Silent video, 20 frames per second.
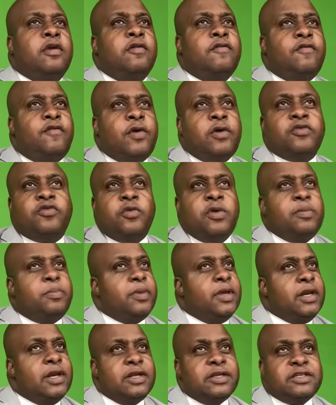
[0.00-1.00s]
Folks, we've
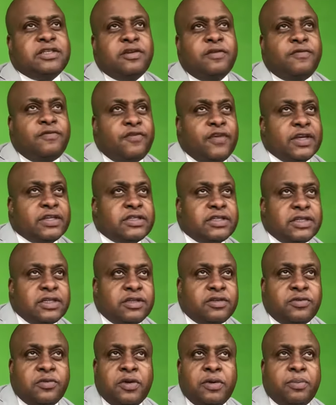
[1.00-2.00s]
been in some
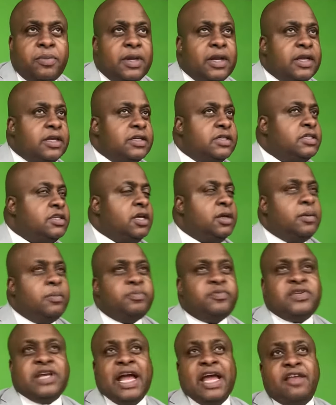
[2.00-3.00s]
fixes, we've been in some
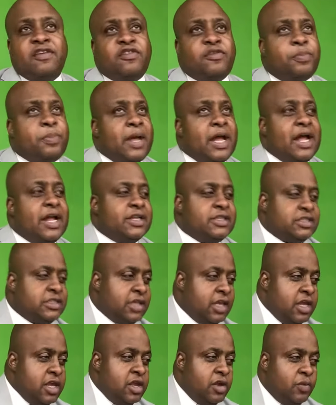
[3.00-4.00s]
tight spots,
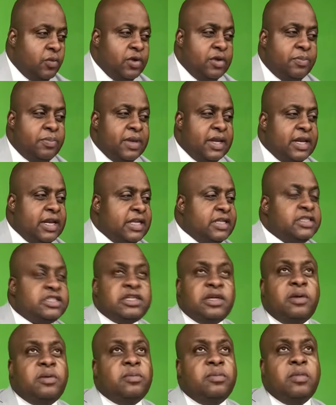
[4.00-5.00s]
we've been in
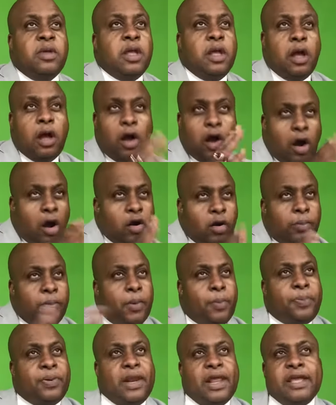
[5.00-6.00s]
some horrible
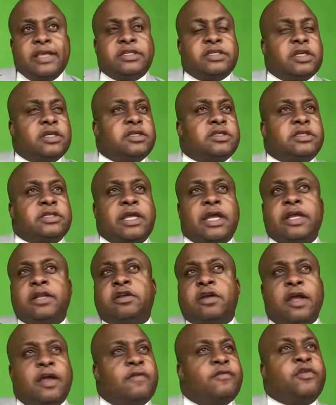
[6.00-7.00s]
places that
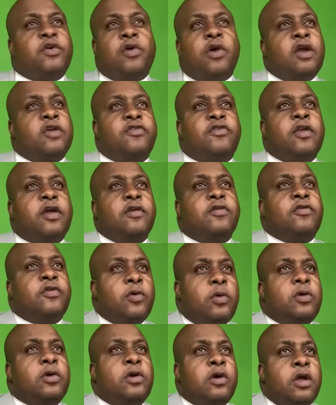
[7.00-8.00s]
have crushed us
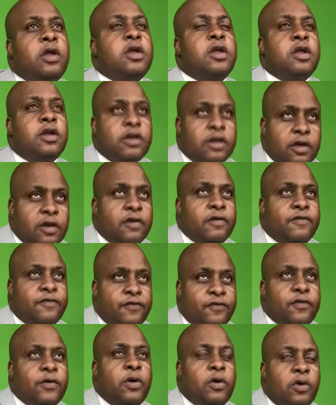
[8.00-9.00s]
or
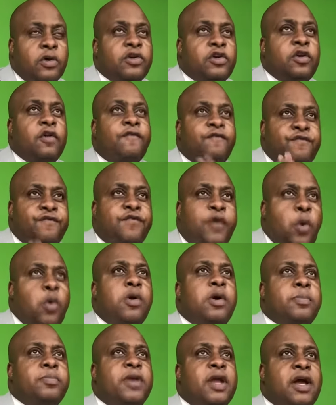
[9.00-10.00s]

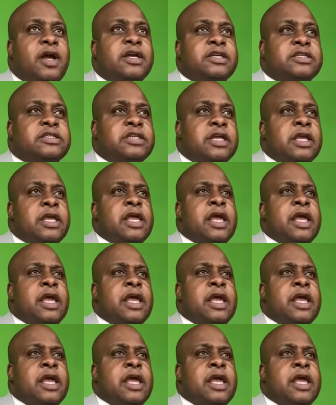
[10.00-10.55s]
deformed us.